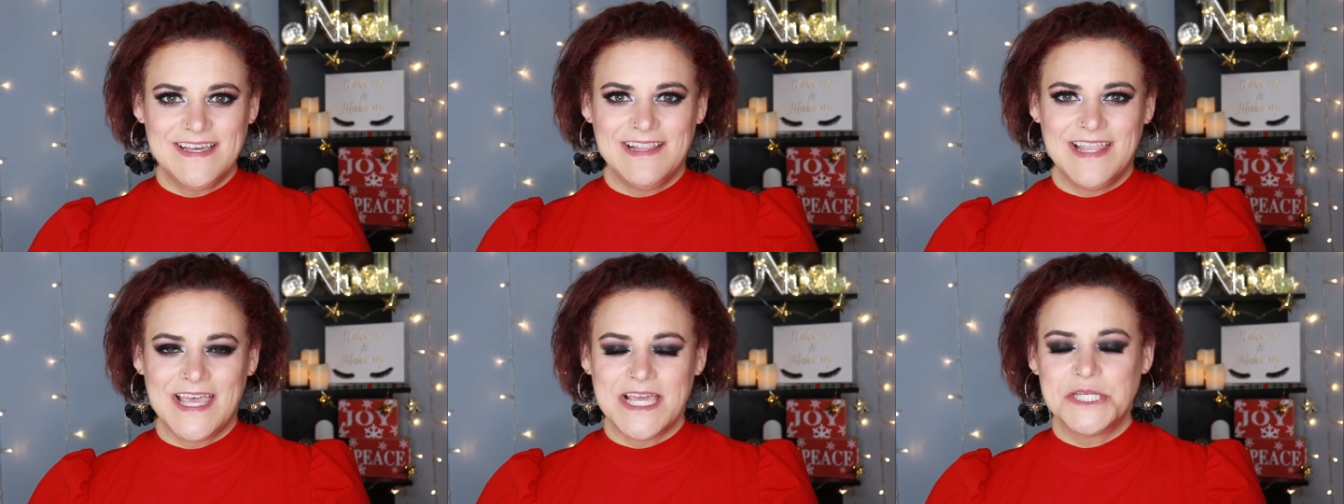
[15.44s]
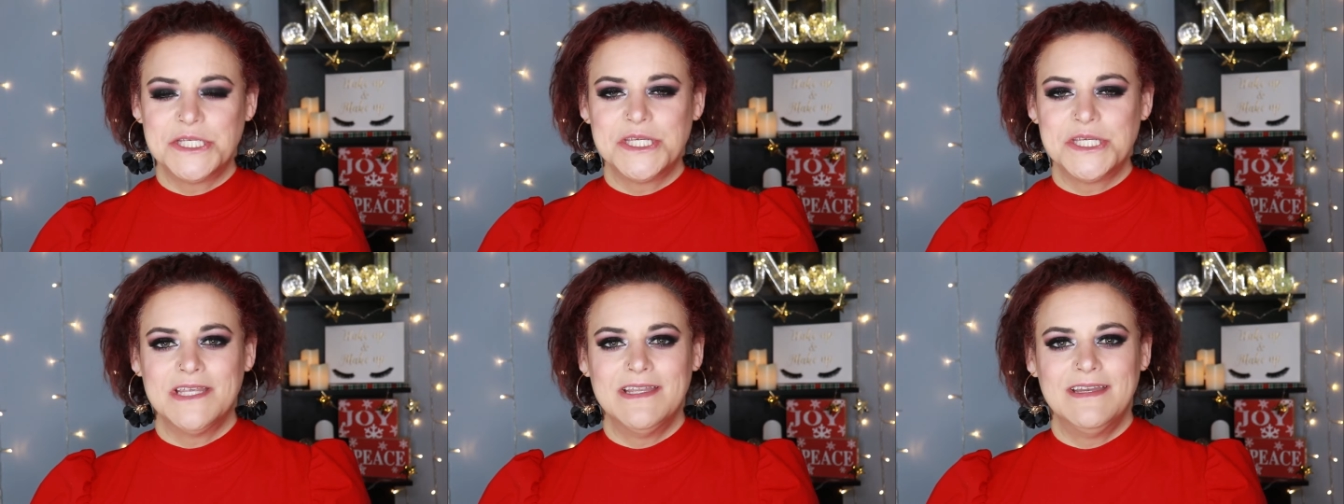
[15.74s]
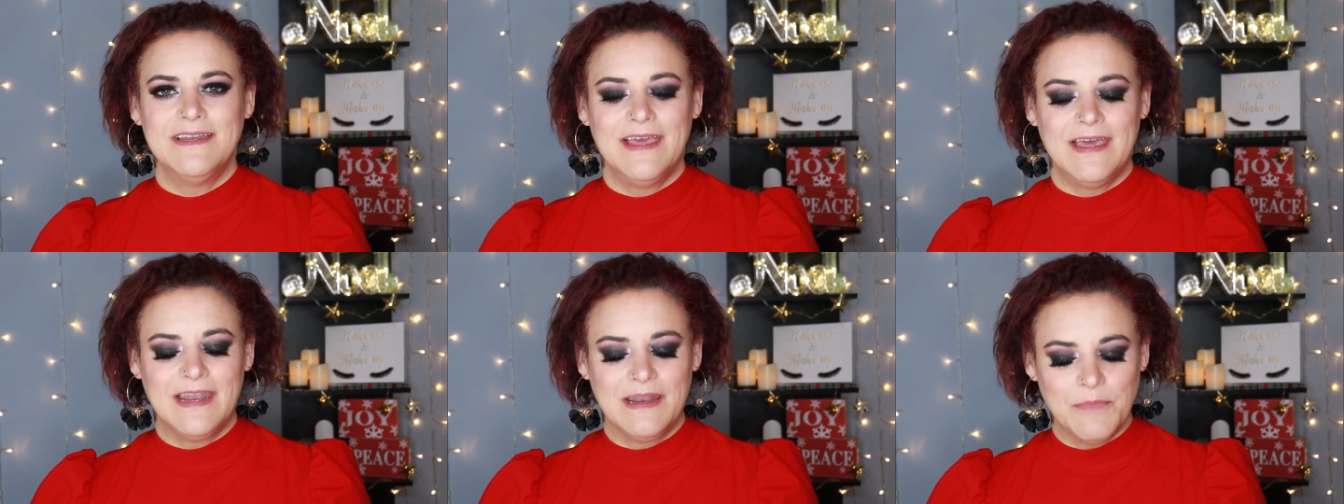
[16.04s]

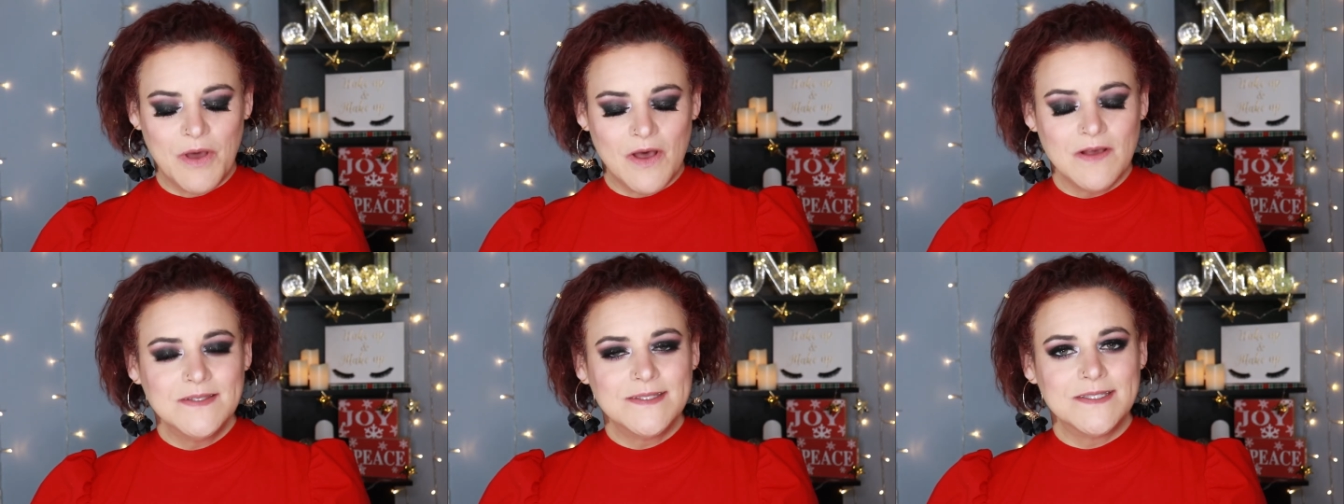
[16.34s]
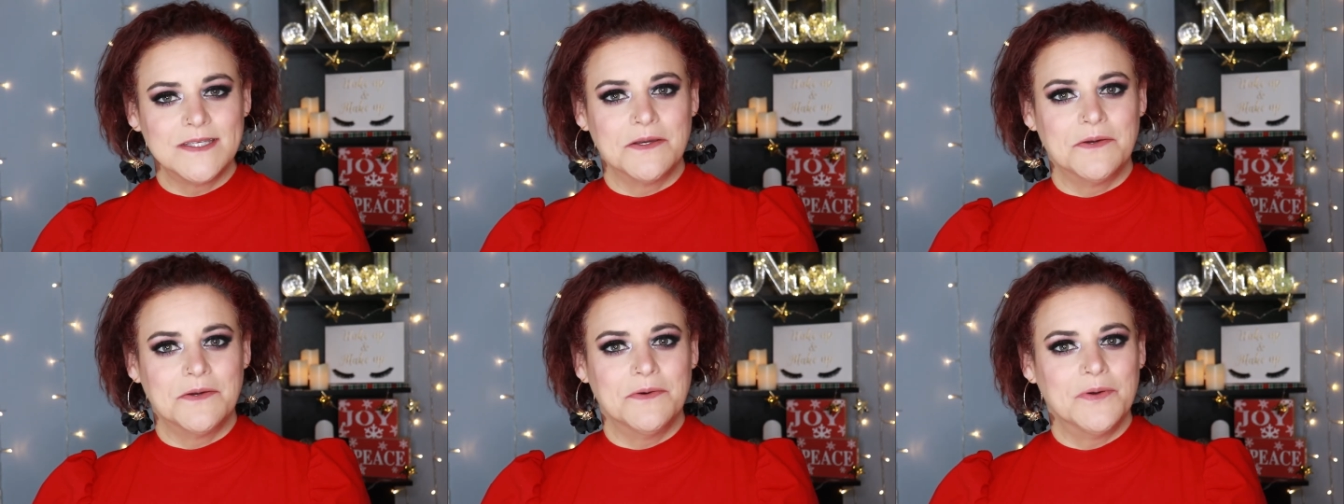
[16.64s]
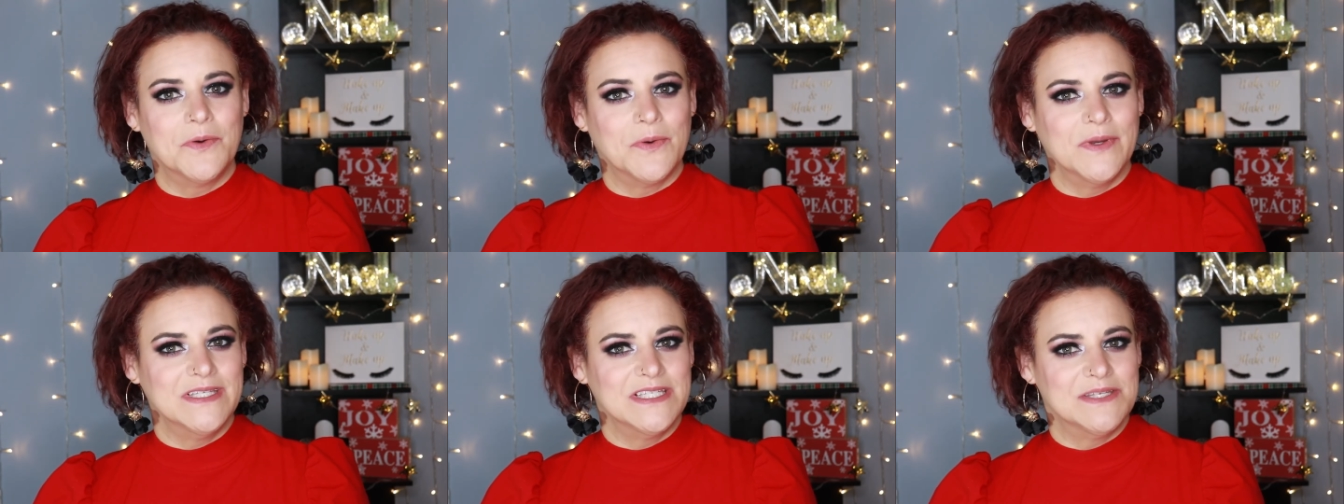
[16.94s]
collection and I'm also
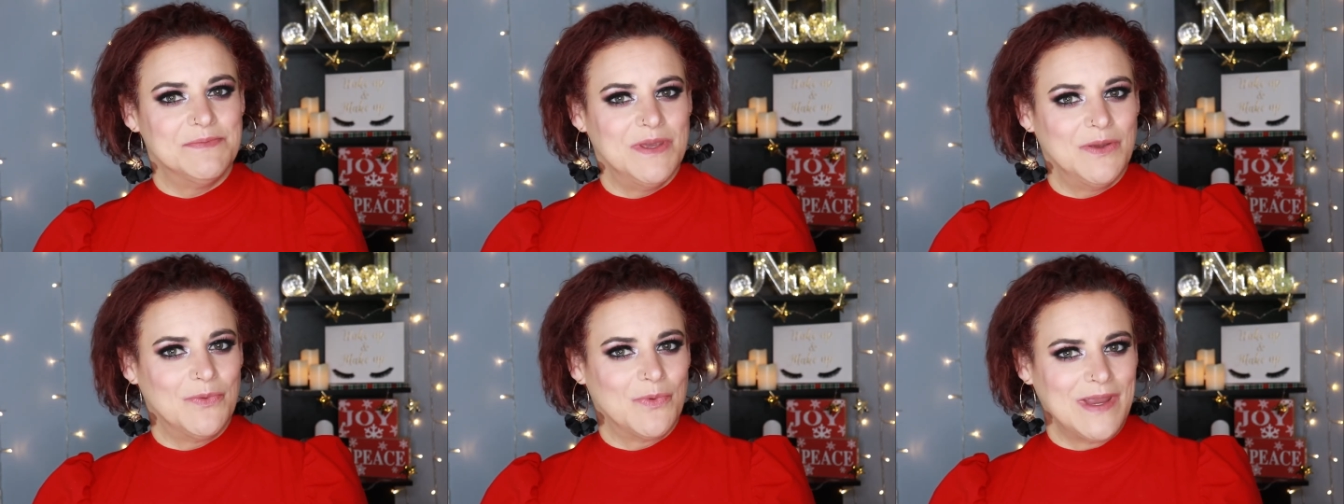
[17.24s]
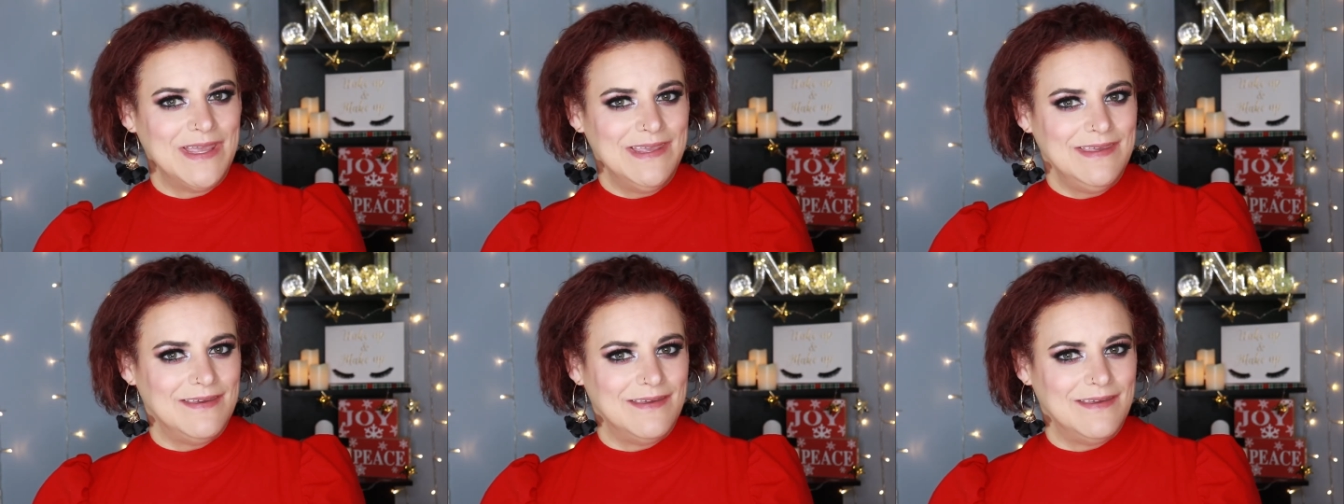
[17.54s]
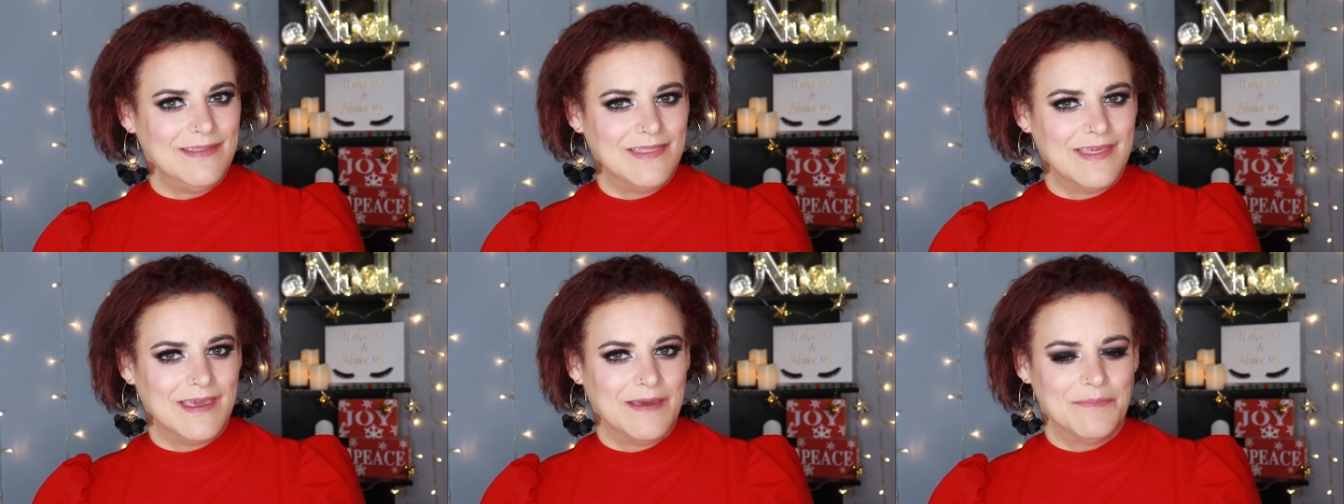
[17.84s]
going to be
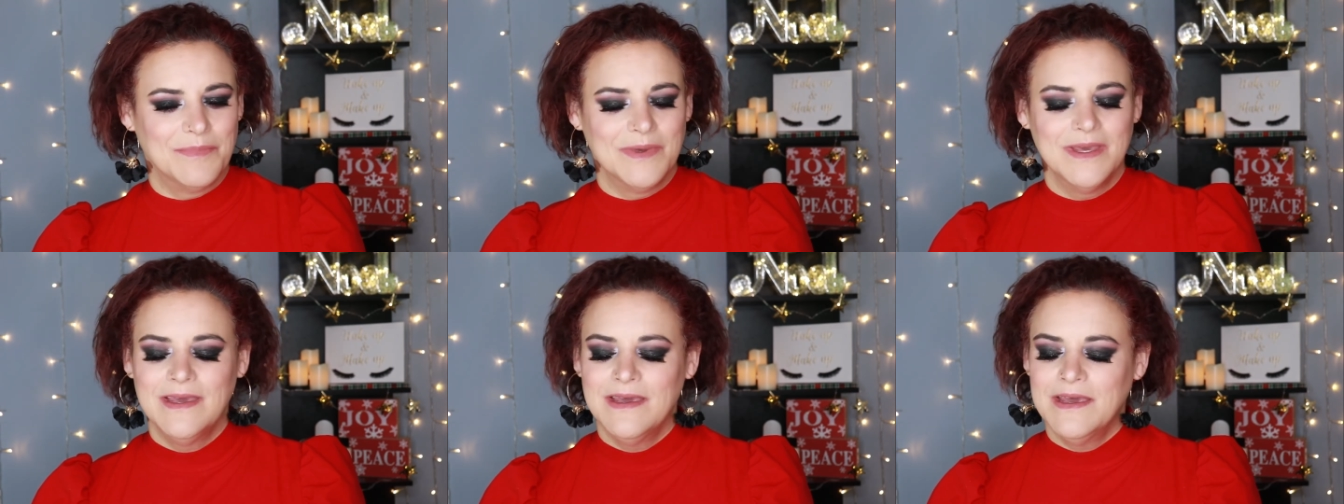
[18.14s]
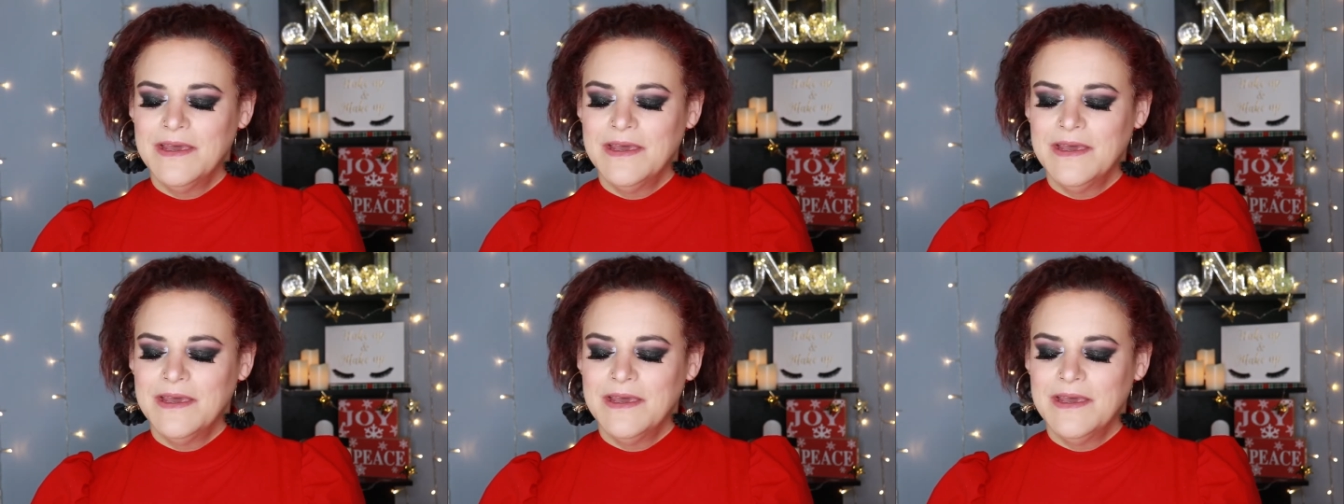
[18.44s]
ranking them.